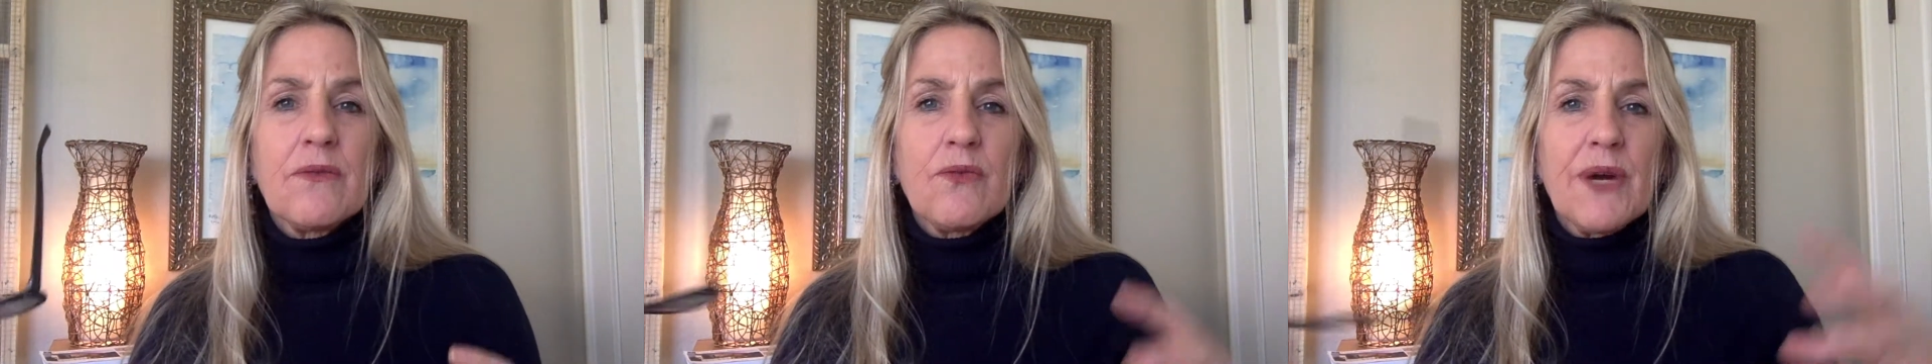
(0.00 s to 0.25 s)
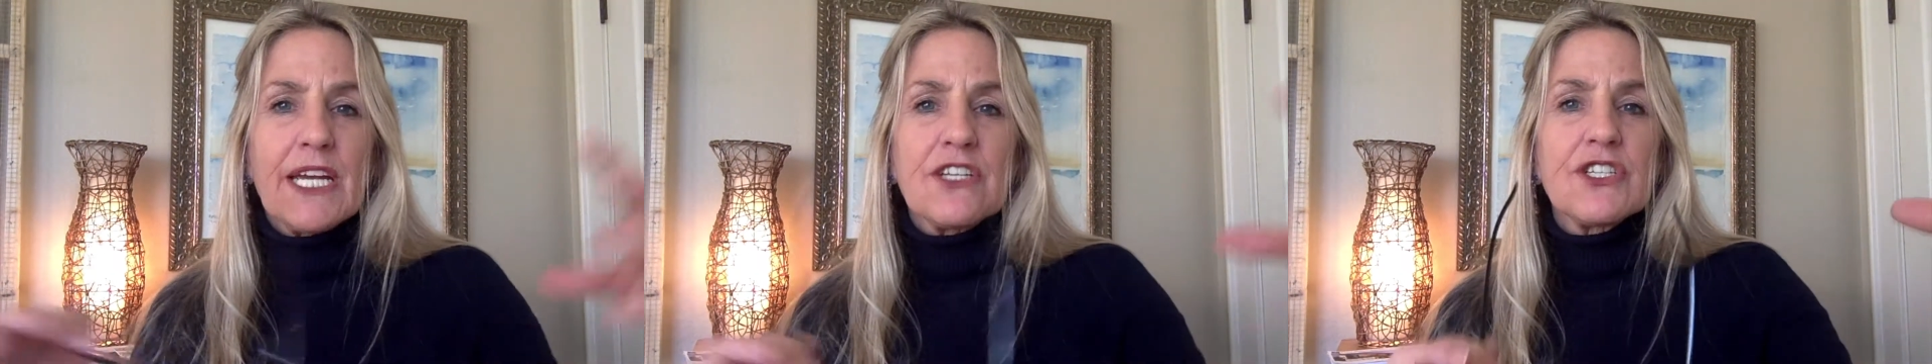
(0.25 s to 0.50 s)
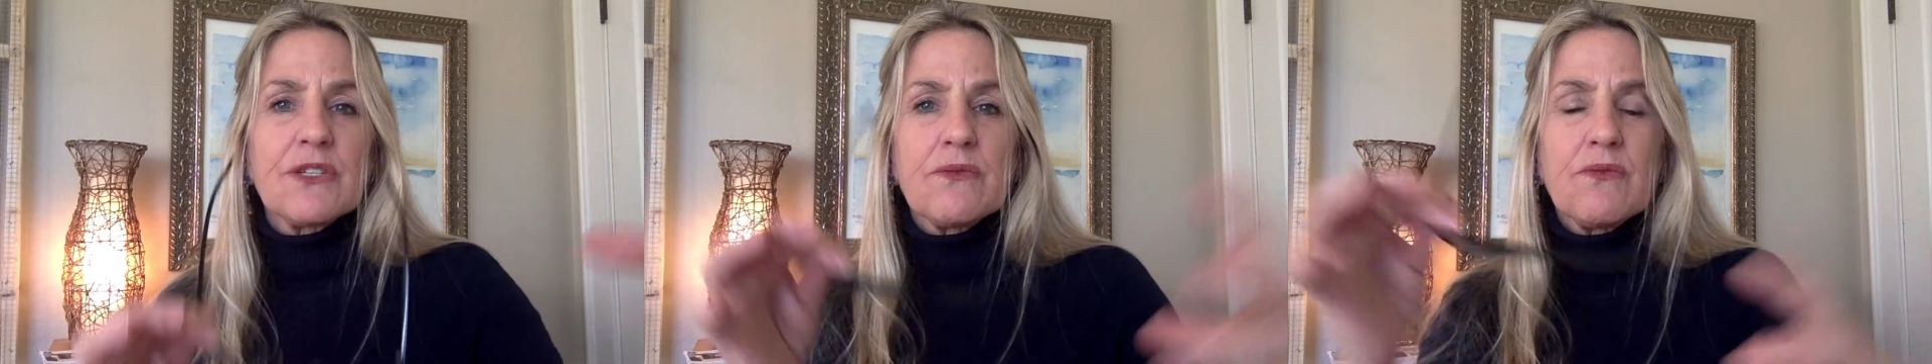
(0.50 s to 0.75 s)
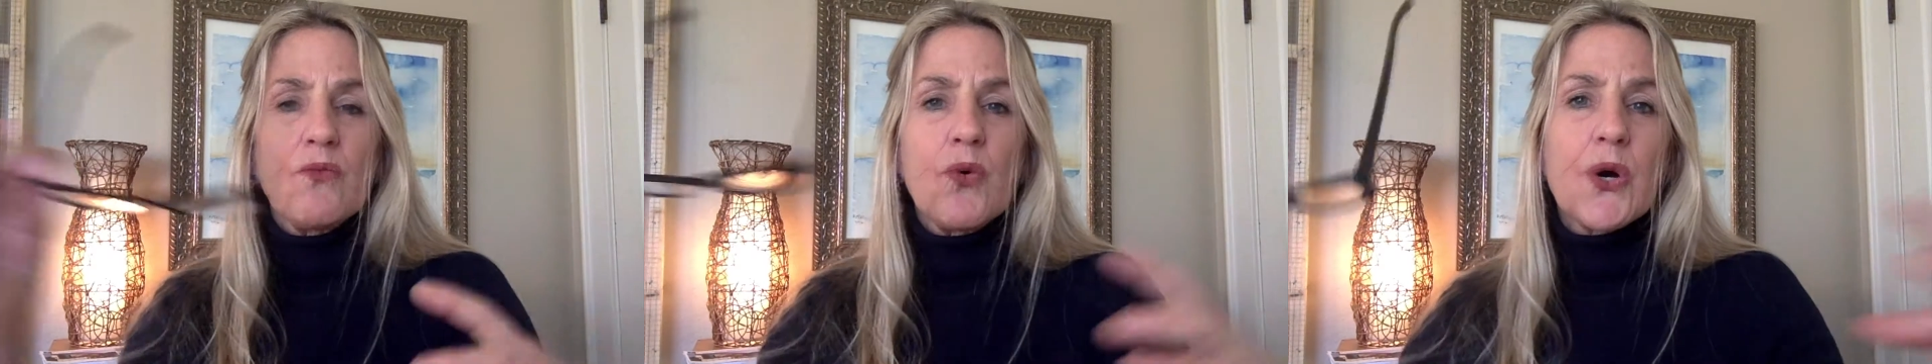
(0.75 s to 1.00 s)

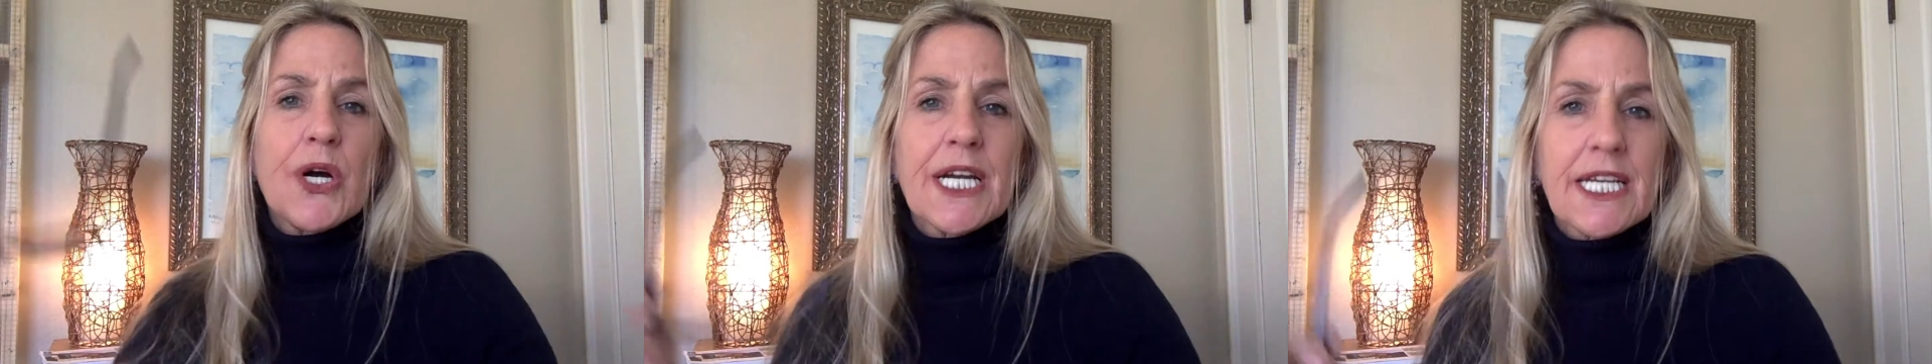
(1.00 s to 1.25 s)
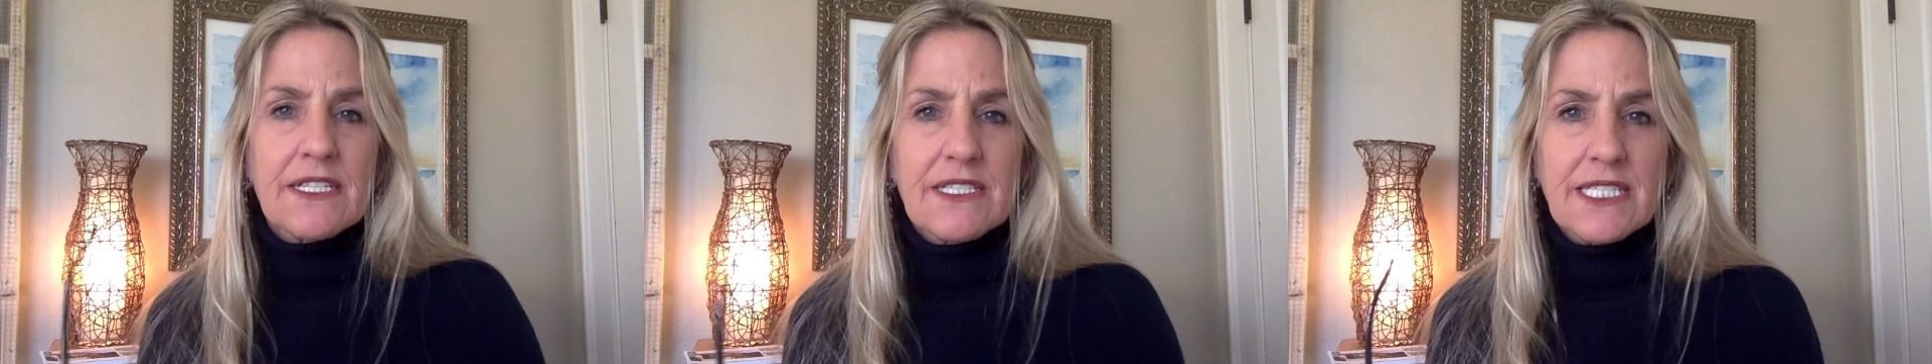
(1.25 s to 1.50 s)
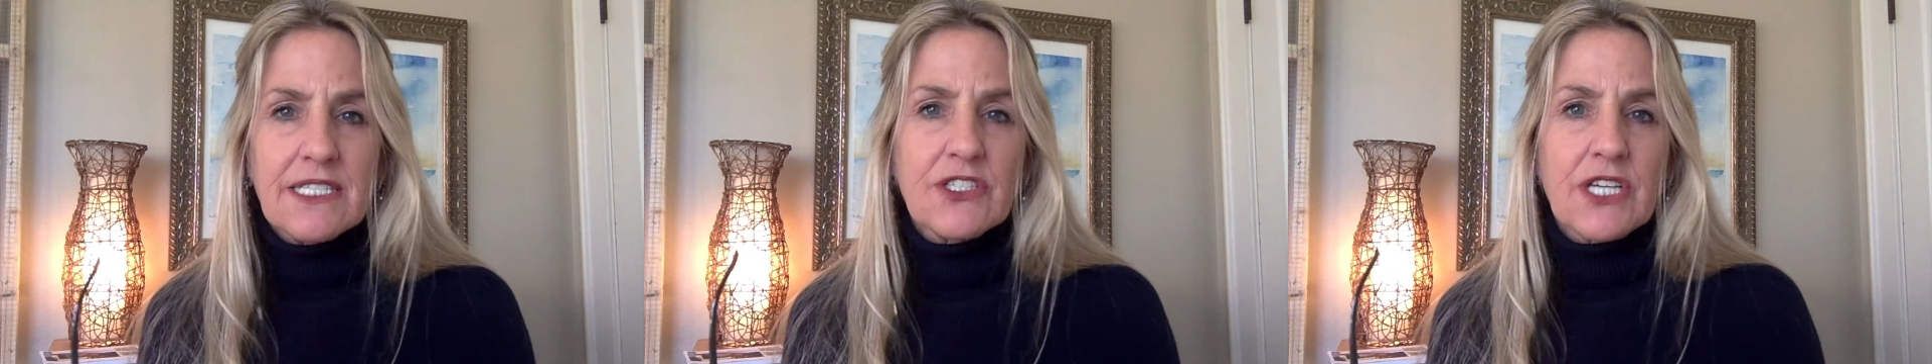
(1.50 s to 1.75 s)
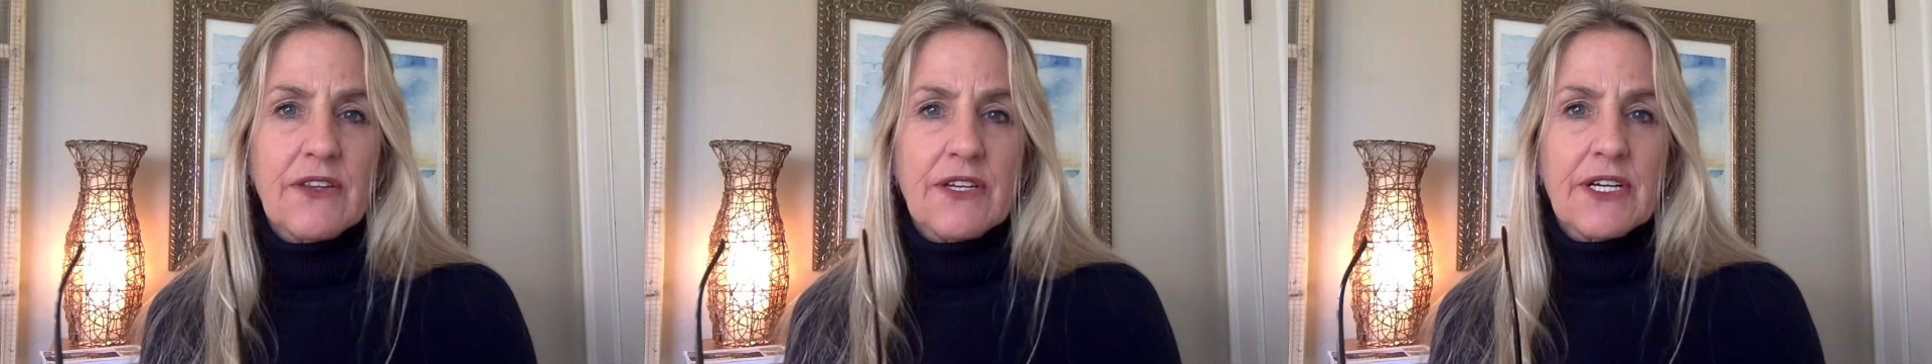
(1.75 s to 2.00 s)
waging war against each
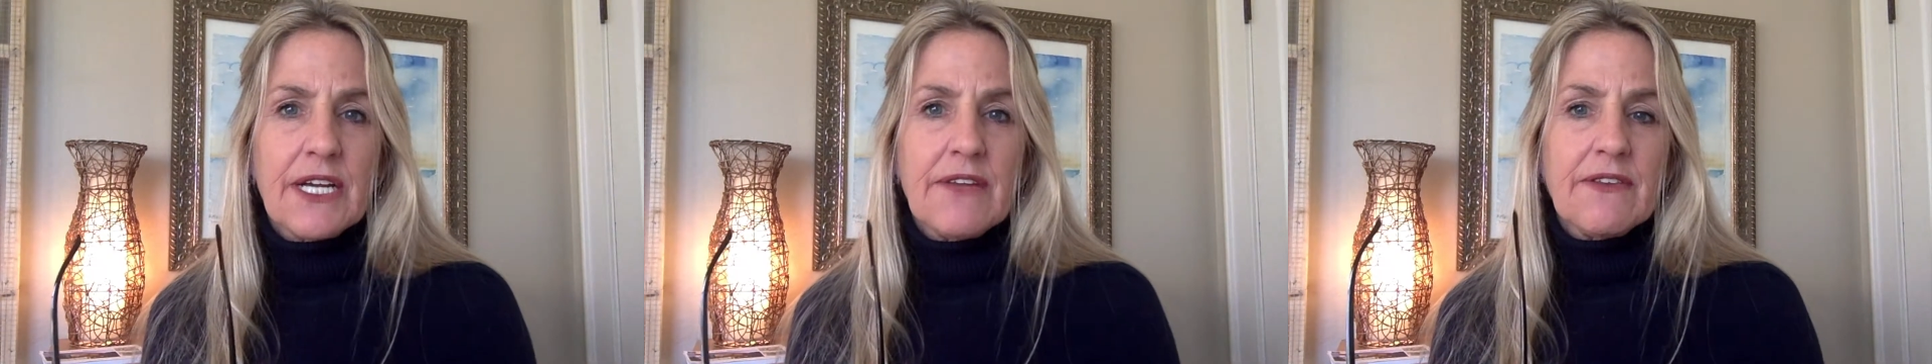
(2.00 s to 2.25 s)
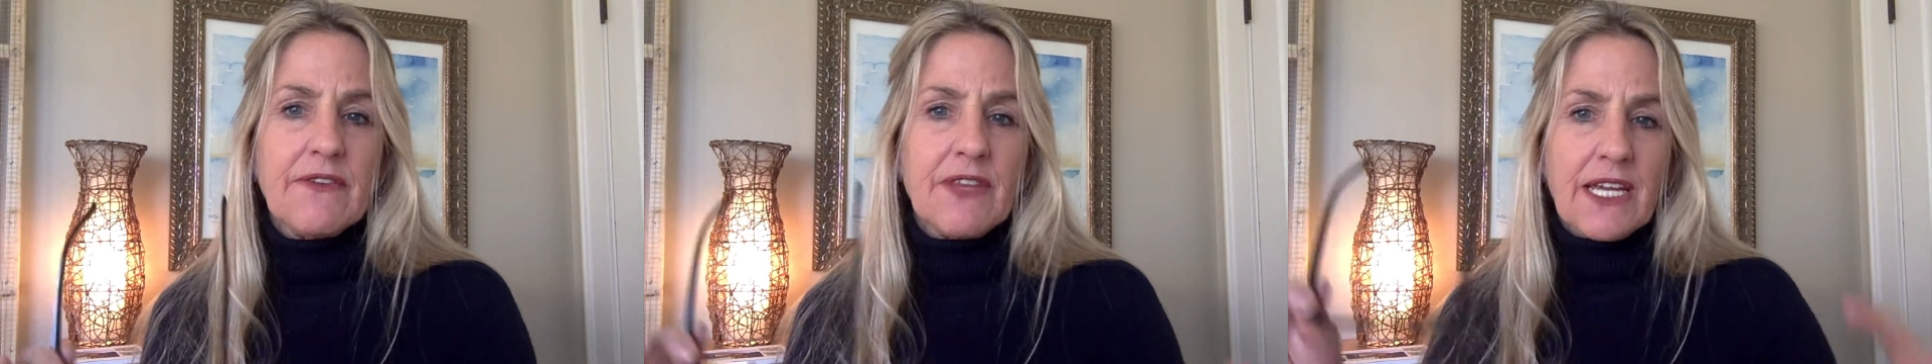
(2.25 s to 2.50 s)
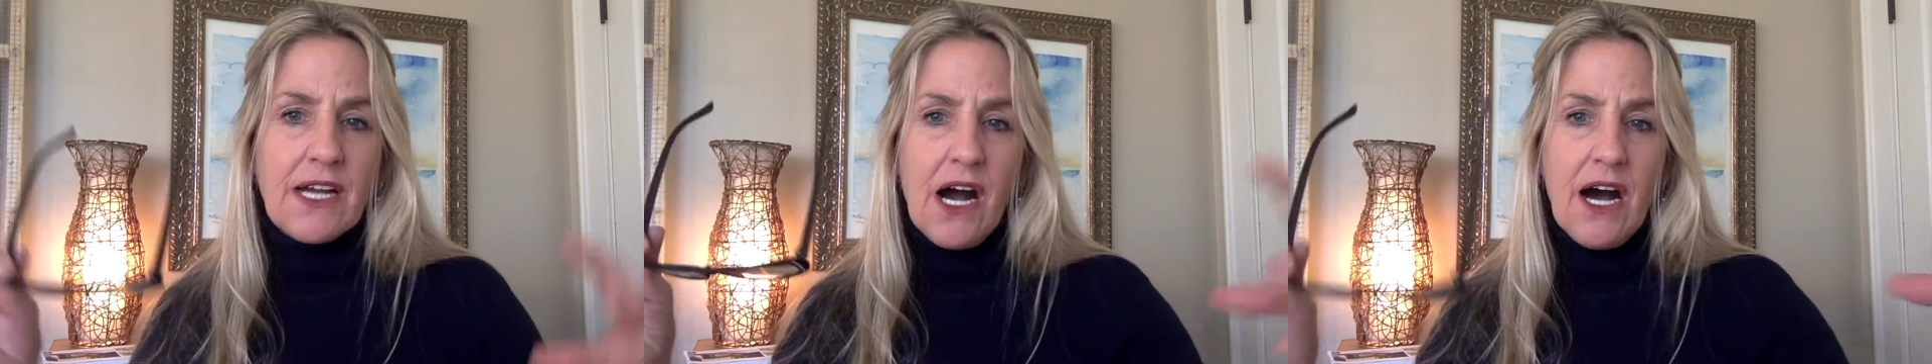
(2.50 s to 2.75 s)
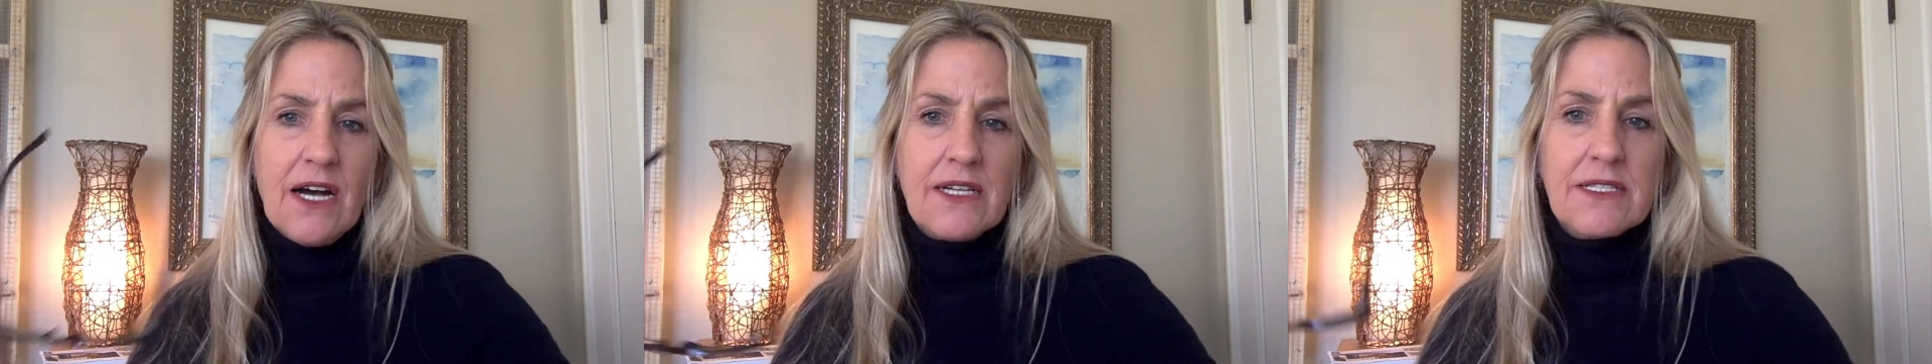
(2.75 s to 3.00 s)
other, and then they
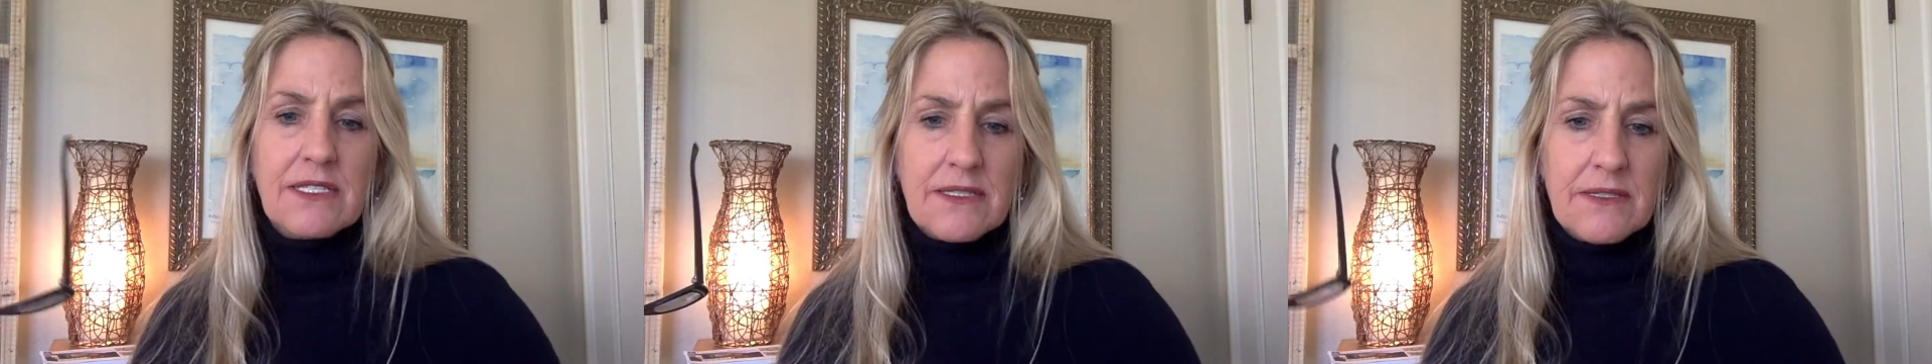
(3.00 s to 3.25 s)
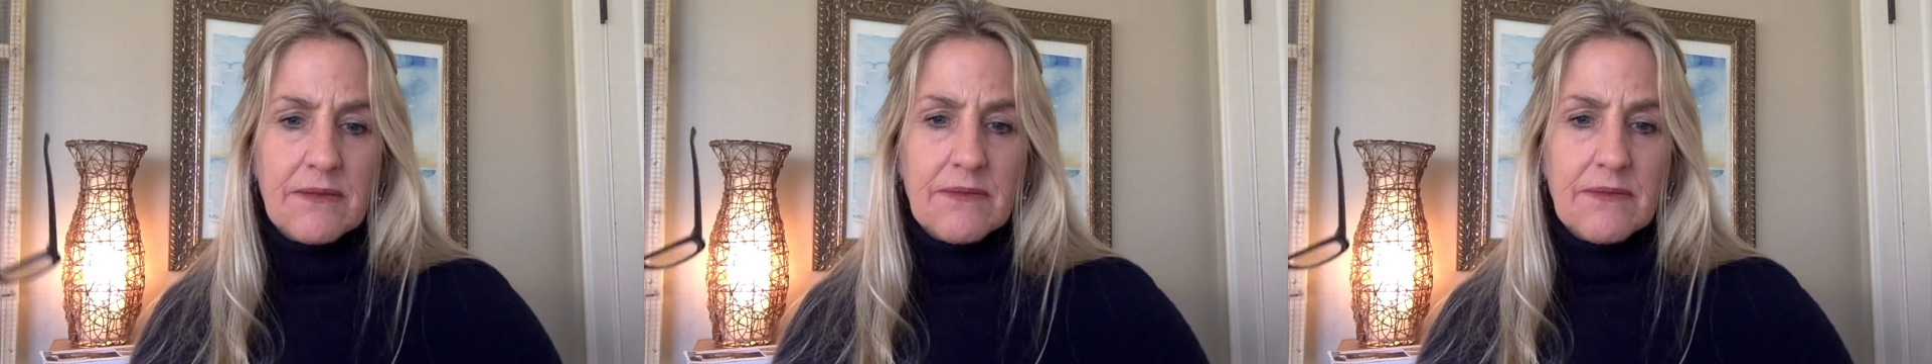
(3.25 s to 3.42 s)
cause